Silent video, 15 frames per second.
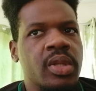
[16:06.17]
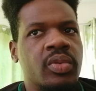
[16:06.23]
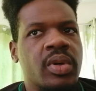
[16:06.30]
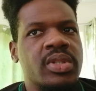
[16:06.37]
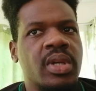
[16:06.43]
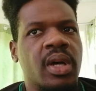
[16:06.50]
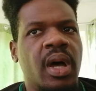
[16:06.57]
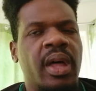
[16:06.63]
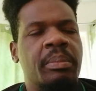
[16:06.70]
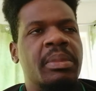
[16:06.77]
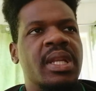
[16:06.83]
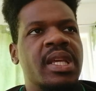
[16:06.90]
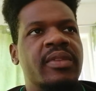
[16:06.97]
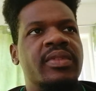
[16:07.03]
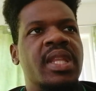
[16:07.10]
It was, uh, I
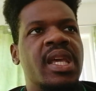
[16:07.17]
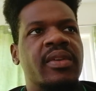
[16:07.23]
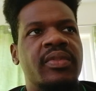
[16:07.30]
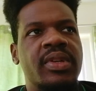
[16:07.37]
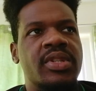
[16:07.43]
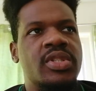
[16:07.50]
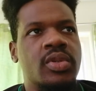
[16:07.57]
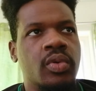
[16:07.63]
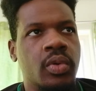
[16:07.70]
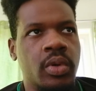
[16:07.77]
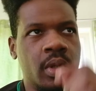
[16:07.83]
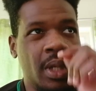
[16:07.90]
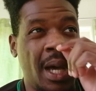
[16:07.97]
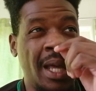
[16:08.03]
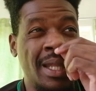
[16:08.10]
believe, David
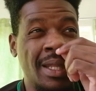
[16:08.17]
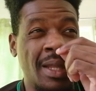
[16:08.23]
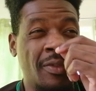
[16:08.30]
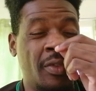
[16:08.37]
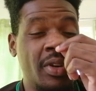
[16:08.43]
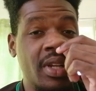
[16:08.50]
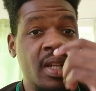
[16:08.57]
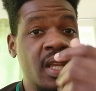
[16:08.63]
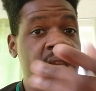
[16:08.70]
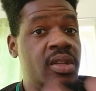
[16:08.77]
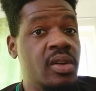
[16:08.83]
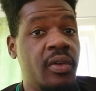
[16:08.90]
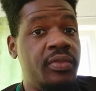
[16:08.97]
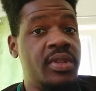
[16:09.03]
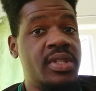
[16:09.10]
scored. And funnily
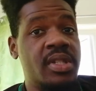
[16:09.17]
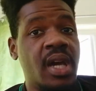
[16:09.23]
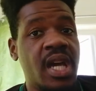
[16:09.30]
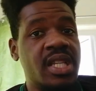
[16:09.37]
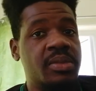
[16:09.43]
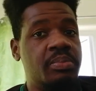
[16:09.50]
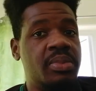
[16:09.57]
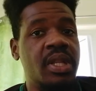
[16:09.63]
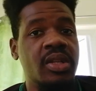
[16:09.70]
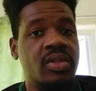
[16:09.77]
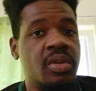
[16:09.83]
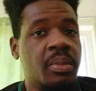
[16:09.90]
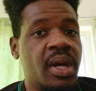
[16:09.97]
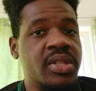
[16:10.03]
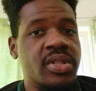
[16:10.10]
enough, this guy's
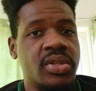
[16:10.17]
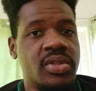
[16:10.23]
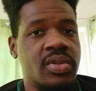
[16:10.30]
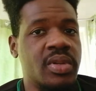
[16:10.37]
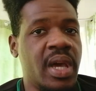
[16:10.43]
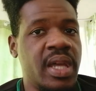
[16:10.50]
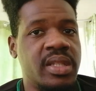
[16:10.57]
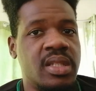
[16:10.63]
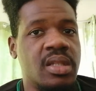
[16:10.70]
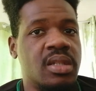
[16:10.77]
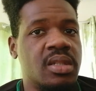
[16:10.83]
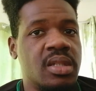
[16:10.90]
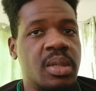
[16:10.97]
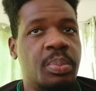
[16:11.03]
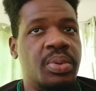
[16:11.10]
linked to Manchester
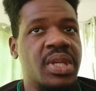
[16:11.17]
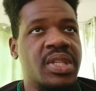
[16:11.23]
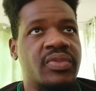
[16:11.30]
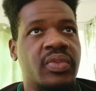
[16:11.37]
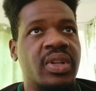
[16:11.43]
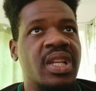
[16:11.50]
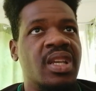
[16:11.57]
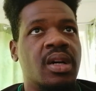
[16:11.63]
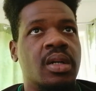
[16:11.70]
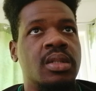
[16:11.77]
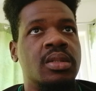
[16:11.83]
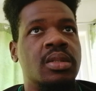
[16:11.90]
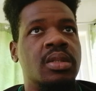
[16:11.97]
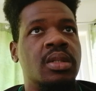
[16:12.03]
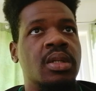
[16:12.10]
United. He plays for
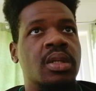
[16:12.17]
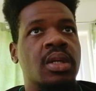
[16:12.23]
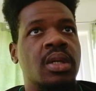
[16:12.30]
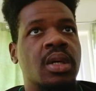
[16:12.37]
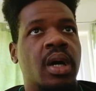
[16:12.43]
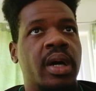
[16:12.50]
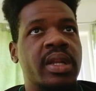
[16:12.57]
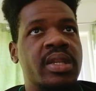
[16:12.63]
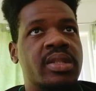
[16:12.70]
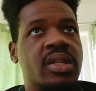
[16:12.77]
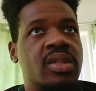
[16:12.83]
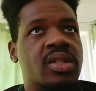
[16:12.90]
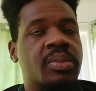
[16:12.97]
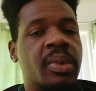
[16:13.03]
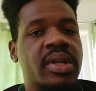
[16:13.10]
Leon, and
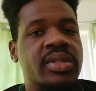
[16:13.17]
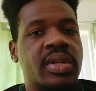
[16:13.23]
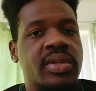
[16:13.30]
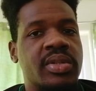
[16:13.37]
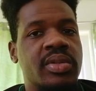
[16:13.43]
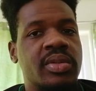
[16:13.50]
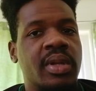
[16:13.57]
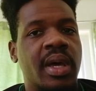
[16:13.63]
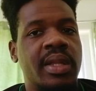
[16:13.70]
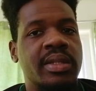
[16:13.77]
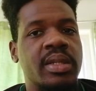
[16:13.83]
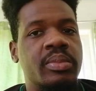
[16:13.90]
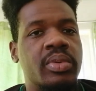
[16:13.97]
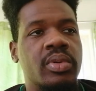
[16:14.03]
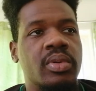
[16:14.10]
he's linked to Manchester
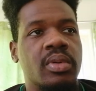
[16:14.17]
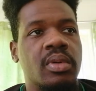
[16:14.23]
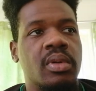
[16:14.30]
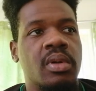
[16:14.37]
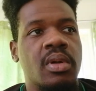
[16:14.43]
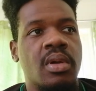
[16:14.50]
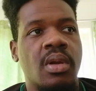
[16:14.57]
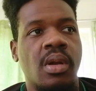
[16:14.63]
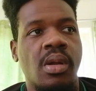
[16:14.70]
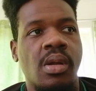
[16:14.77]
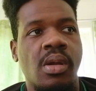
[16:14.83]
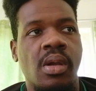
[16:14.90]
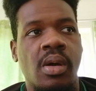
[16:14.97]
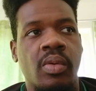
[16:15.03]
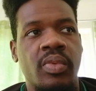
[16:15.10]
United, bro.
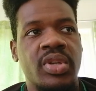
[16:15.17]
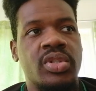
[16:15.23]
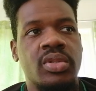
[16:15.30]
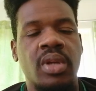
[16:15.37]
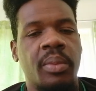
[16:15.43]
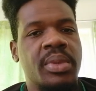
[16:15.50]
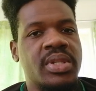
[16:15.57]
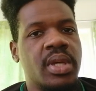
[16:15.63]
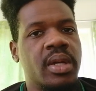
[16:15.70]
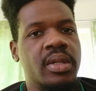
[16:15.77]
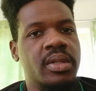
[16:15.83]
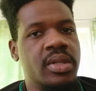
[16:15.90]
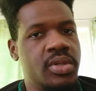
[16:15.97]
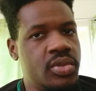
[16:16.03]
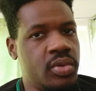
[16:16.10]
We should not be
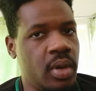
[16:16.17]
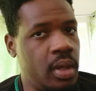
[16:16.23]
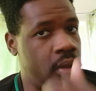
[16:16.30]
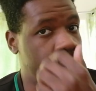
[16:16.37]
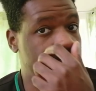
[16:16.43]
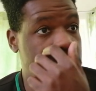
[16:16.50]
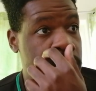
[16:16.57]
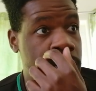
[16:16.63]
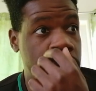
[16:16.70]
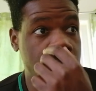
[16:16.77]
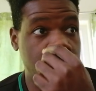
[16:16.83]
signing this striker.